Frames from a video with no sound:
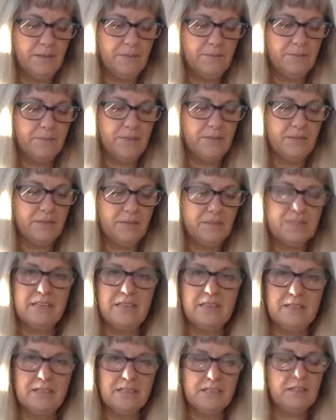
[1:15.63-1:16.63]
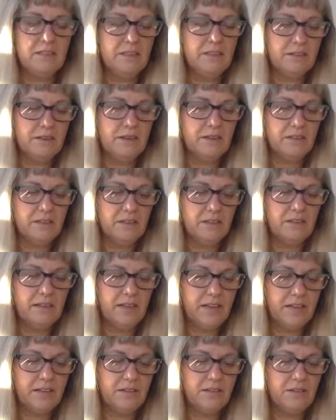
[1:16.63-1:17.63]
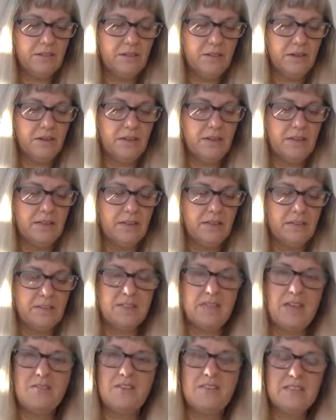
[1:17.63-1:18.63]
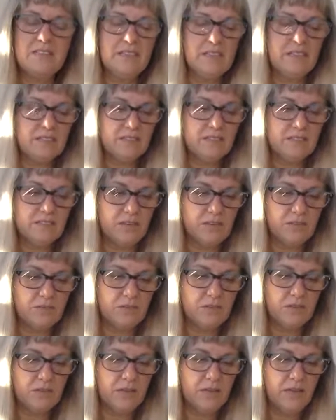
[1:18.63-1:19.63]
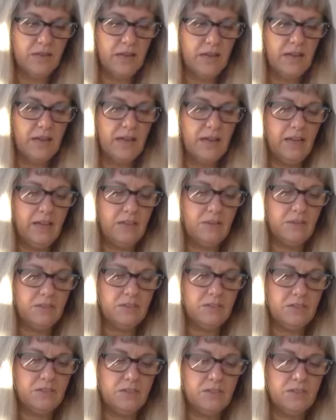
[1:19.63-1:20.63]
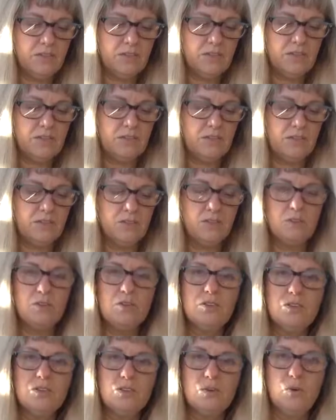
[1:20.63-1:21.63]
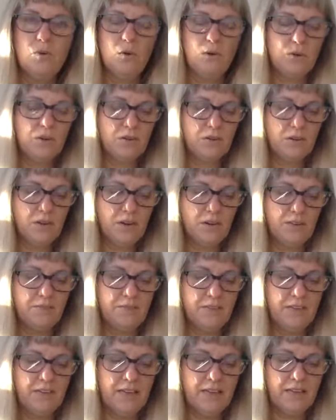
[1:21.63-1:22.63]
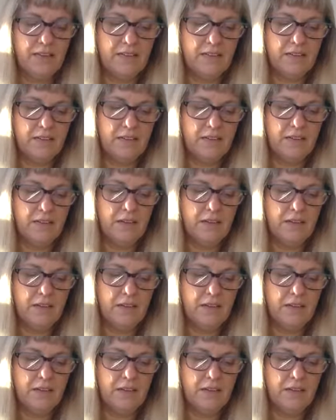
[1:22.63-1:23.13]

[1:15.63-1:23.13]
it was a little later in the 17th century. It was used in the Jewish quarter of Vienna.